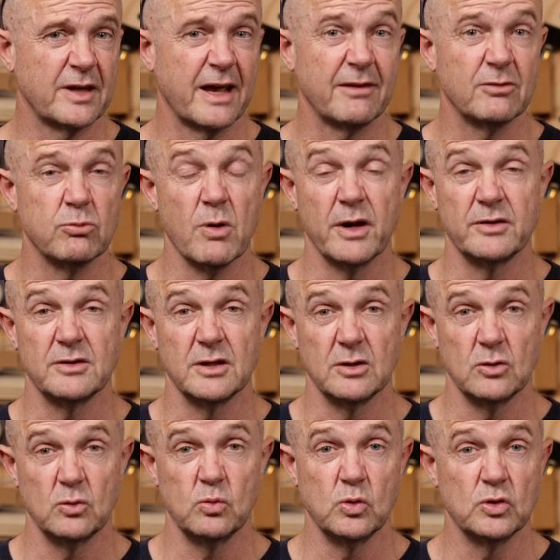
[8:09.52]
saves
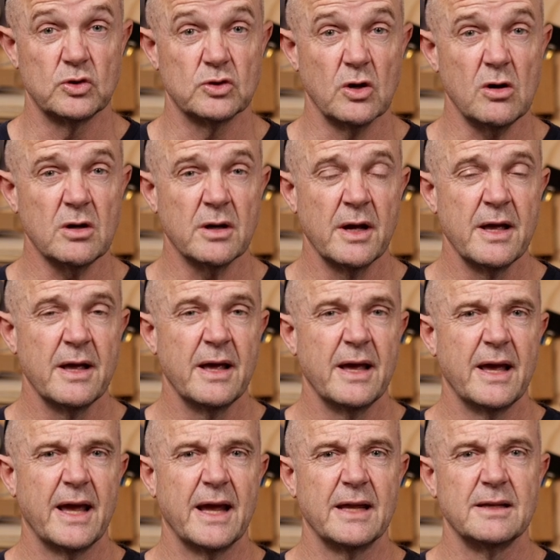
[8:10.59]
wasting good wood stock,
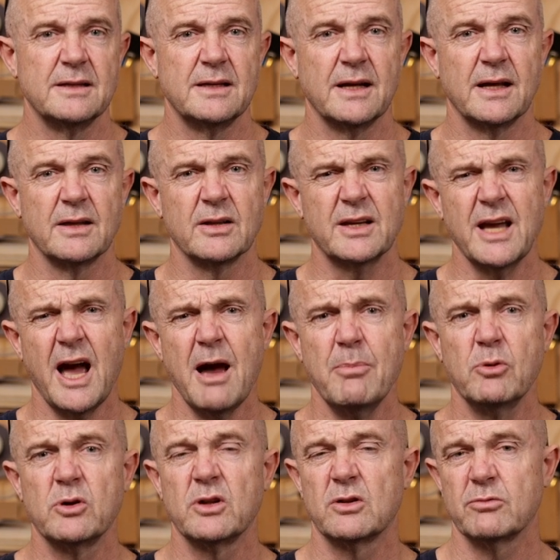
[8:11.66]
and the
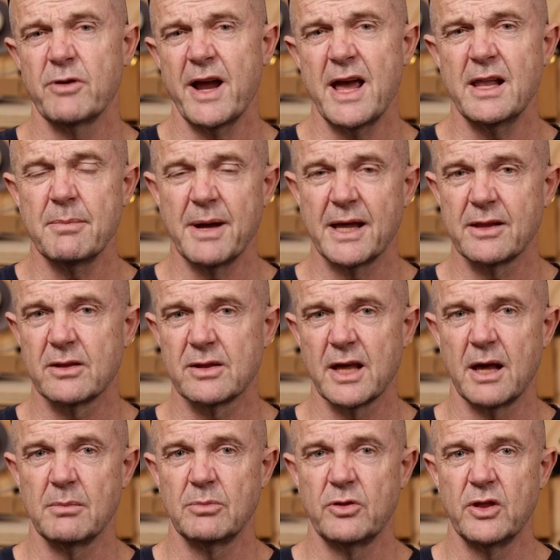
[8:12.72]
cardboard is around about the
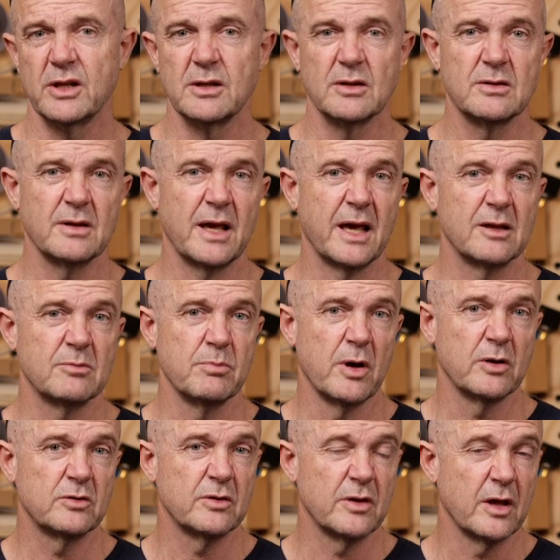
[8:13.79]
same thickness as
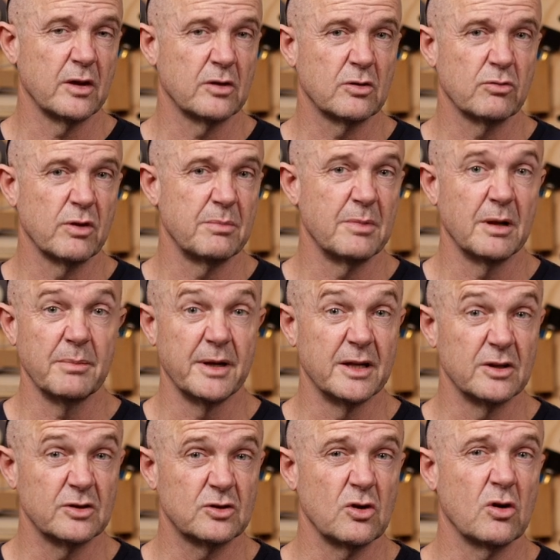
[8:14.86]
most of those
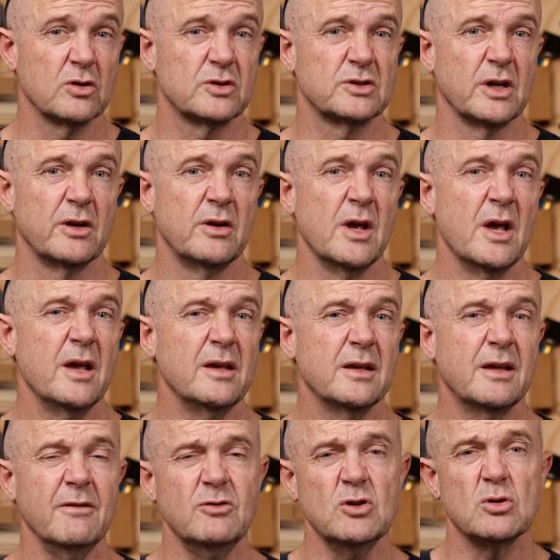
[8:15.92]
3mm stocks, so
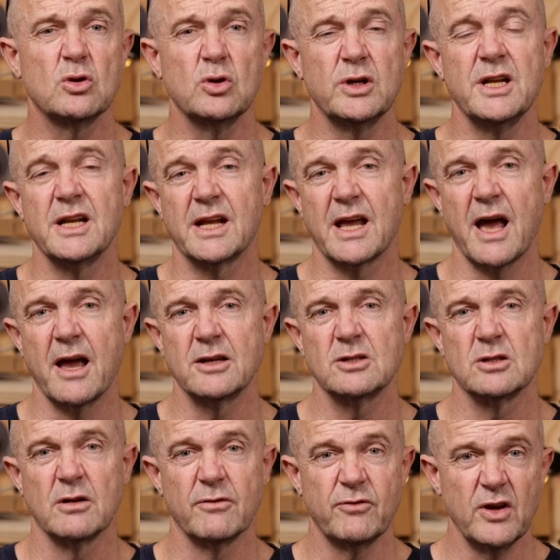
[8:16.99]
it gives you a good
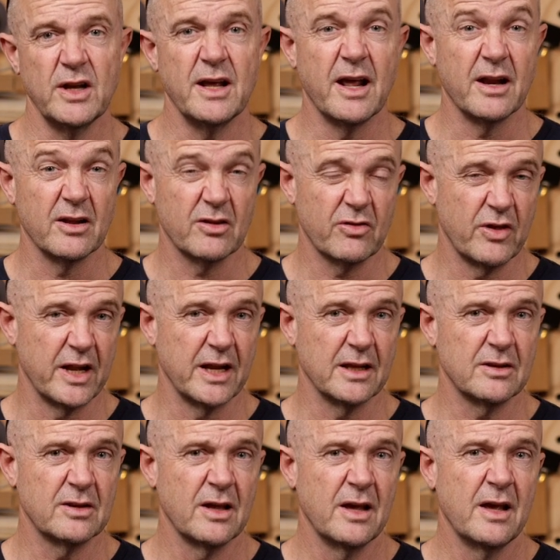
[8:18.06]
indication of fit and
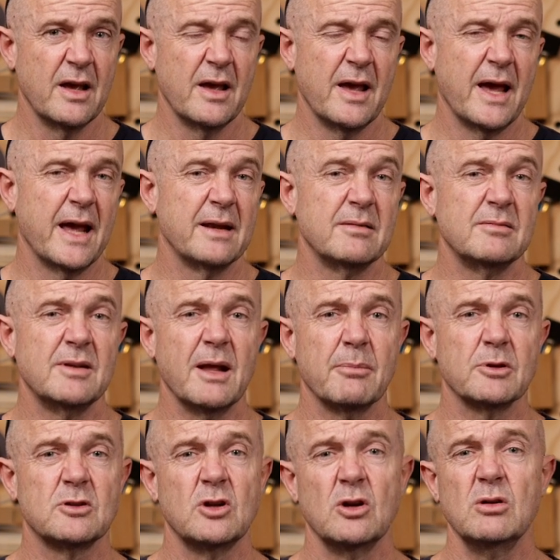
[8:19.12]
aesthetics. And
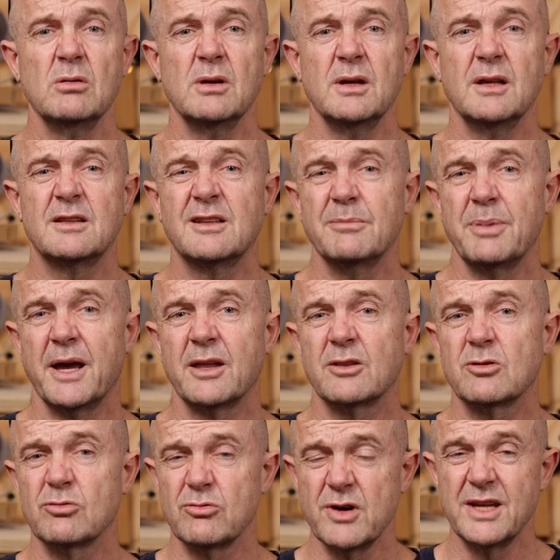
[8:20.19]
number 2, it's about
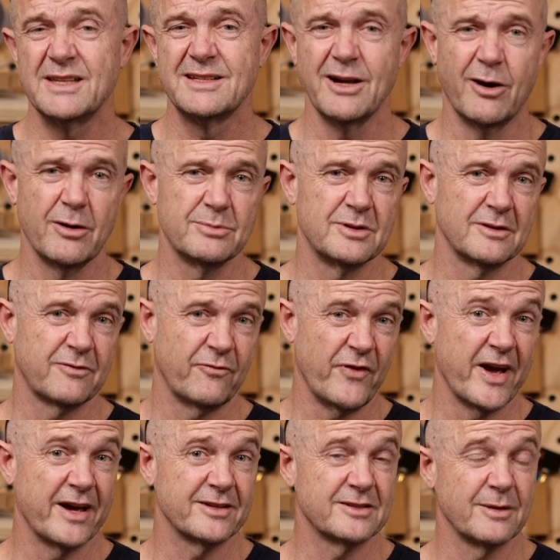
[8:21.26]
3 times as
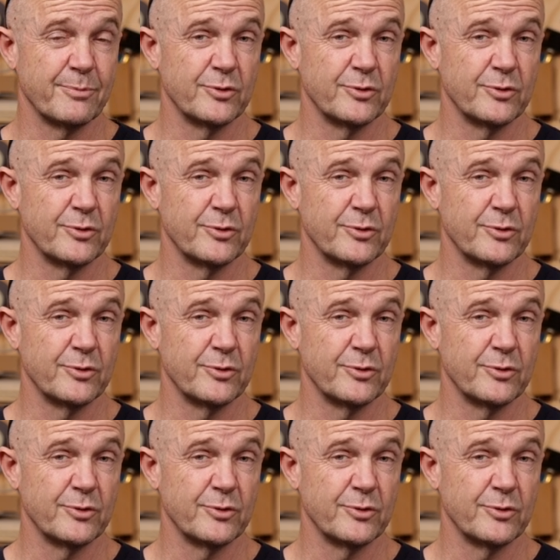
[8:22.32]
fast to